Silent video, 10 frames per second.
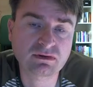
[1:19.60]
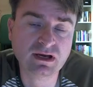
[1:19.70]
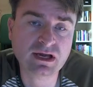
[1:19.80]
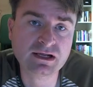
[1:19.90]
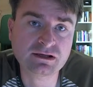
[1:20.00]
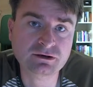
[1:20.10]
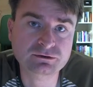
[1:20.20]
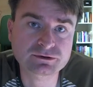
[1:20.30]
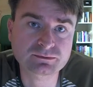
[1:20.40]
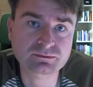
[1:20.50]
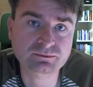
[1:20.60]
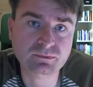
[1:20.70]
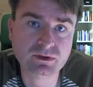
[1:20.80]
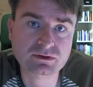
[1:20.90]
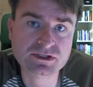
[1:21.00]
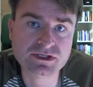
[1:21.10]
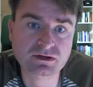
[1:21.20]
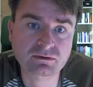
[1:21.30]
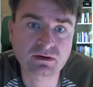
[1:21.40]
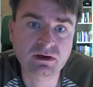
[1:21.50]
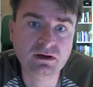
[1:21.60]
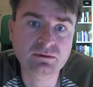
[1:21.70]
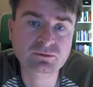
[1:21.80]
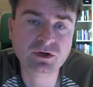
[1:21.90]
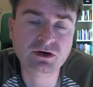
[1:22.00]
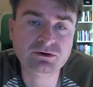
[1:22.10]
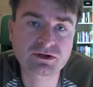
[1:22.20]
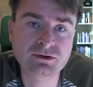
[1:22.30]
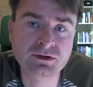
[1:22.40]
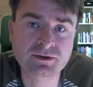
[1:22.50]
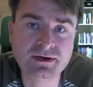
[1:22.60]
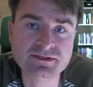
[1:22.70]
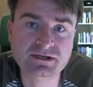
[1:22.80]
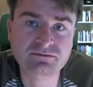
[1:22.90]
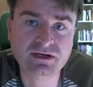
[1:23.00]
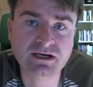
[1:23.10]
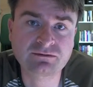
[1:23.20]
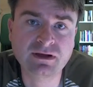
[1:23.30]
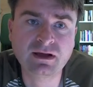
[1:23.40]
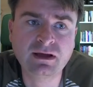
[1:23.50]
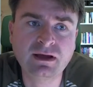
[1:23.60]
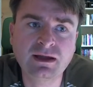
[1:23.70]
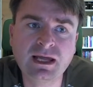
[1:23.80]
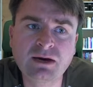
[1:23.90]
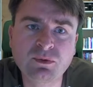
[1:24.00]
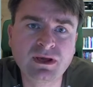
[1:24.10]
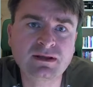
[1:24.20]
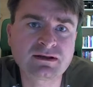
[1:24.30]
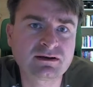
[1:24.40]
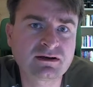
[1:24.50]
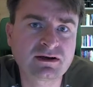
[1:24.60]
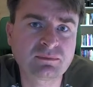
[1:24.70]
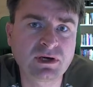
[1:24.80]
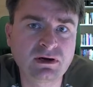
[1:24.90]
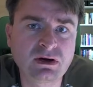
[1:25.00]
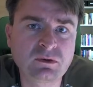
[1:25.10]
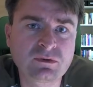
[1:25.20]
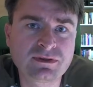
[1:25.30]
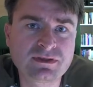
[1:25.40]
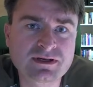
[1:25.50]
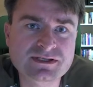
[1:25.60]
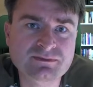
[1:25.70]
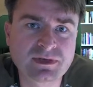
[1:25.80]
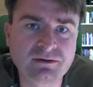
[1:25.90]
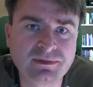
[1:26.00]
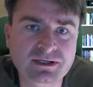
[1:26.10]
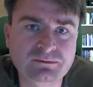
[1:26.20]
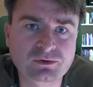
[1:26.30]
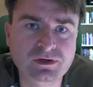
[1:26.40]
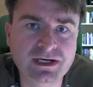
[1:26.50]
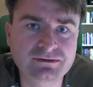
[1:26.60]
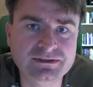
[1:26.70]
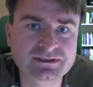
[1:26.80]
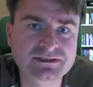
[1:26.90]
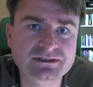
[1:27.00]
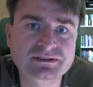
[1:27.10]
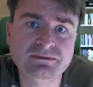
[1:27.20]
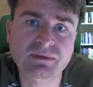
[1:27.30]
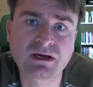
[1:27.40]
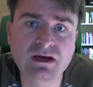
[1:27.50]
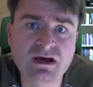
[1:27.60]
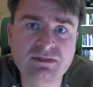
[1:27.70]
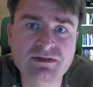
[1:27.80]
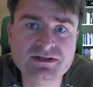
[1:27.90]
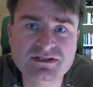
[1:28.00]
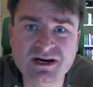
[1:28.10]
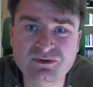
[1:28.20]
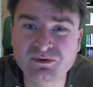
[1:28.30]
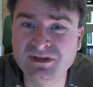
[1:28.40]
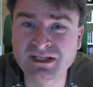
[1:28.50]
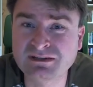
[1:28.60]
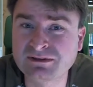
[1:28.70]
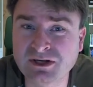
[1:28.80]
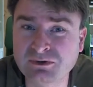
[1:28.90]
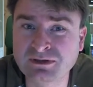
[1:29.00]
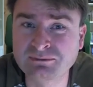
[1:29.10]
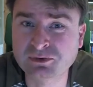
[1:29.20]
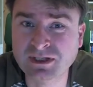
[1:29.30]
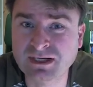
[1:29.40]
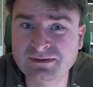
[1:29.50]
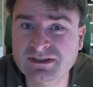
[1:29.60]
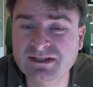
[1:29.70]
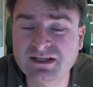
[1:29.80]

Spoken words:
80 years or so, prior to 2005, and how we ended up with this public-private system that's not really totally private